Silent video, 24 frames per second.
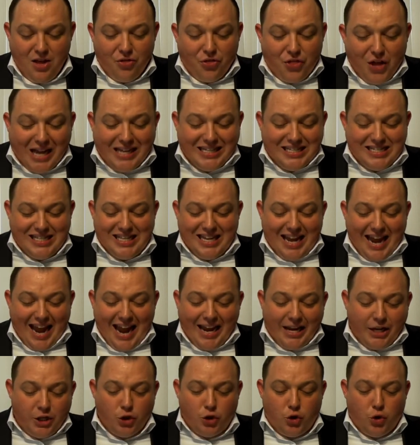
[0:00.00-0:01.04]
Thus, the
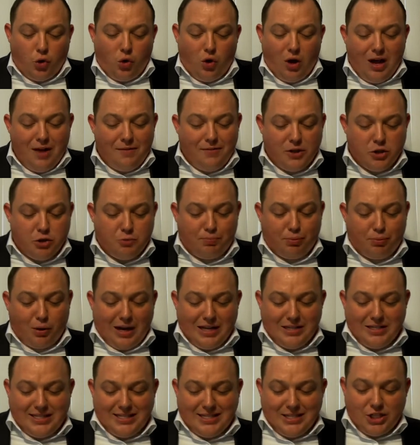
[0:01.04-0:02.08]
angel of his
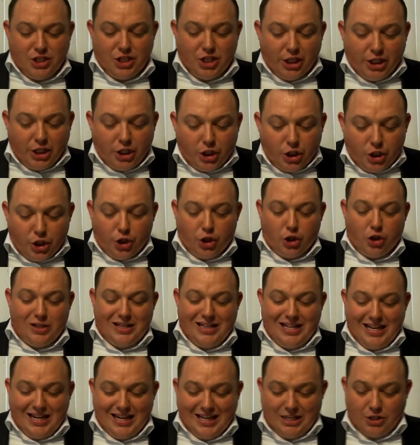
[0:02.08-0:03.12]
presence secured
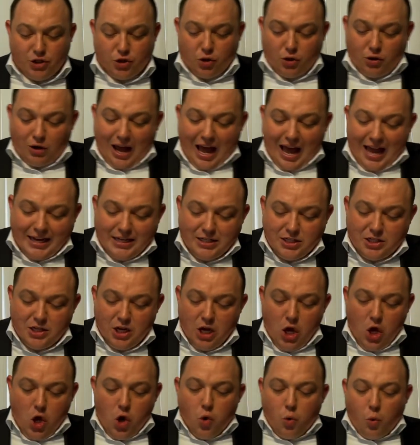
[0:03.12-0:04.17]
the Israelites
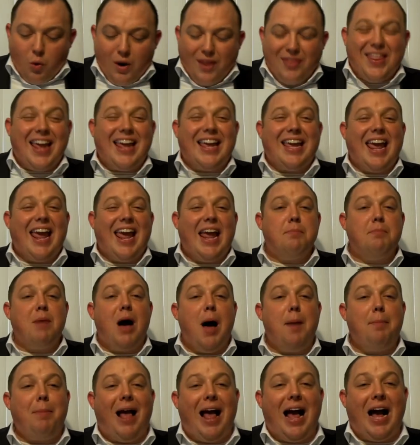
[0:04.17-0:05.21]
when they came
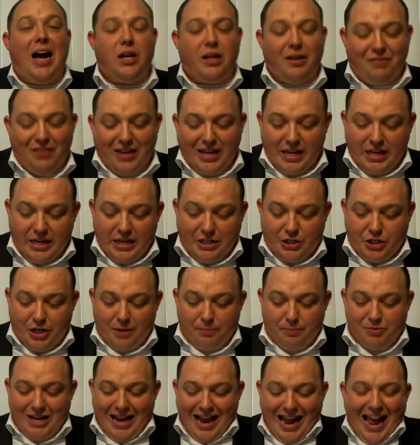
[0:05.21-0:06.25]
up out of
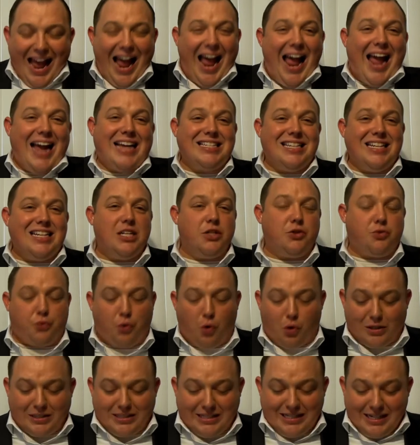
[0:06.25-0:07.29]
Egypt. Exodus
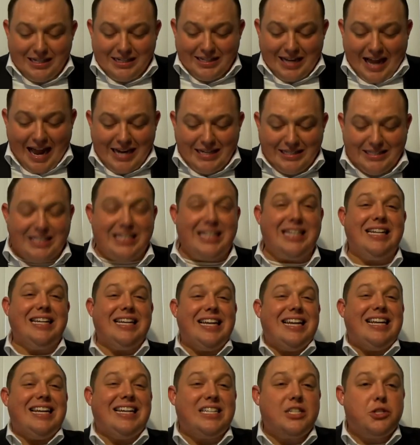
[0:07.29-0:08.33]
14 19,
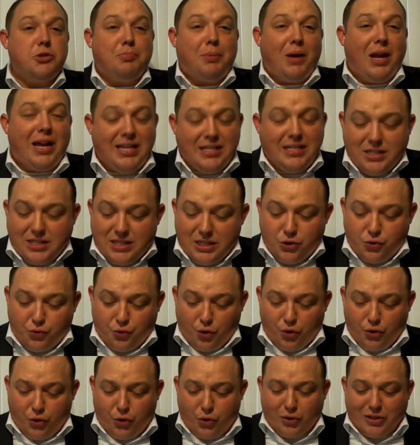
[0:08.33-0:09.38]
it explains this
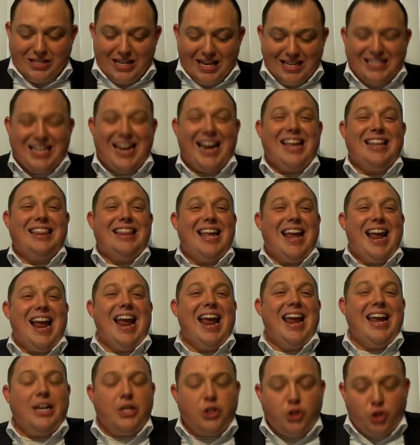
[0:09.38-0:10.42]
further. It says, And the
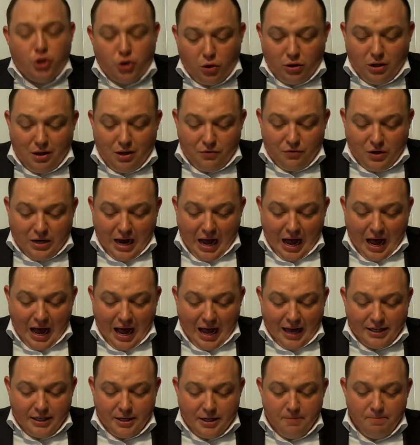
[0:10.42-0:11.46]
angel of
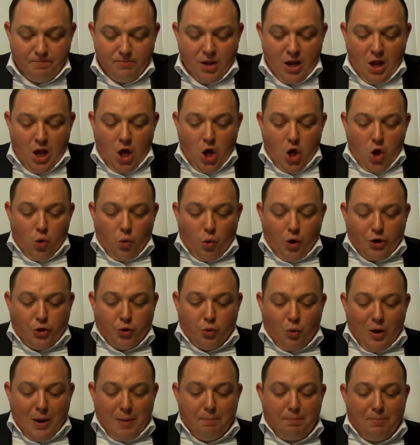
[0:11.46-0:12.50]
God,
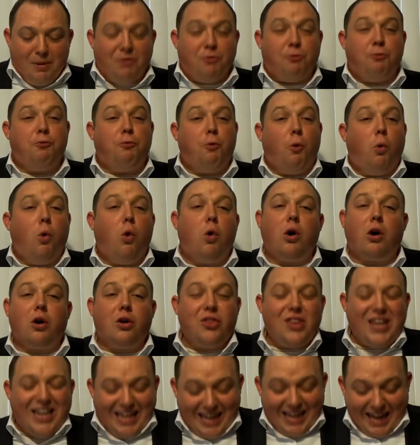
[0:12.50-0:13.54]
which went before
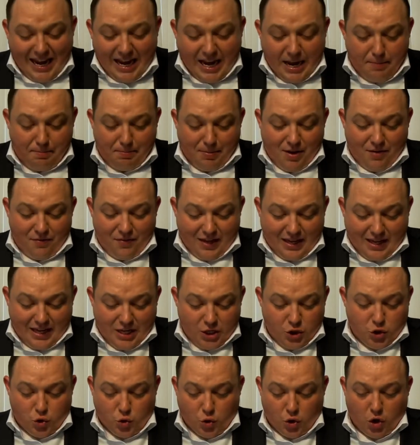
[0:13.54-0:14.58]
the camp of
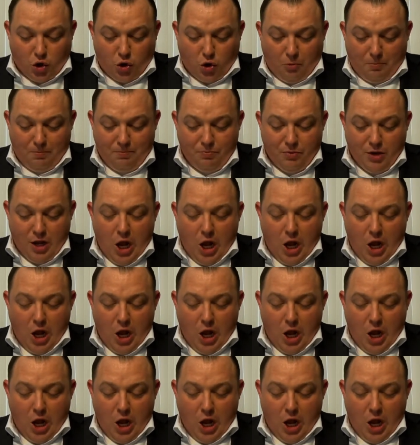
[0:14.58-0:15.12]
Israel,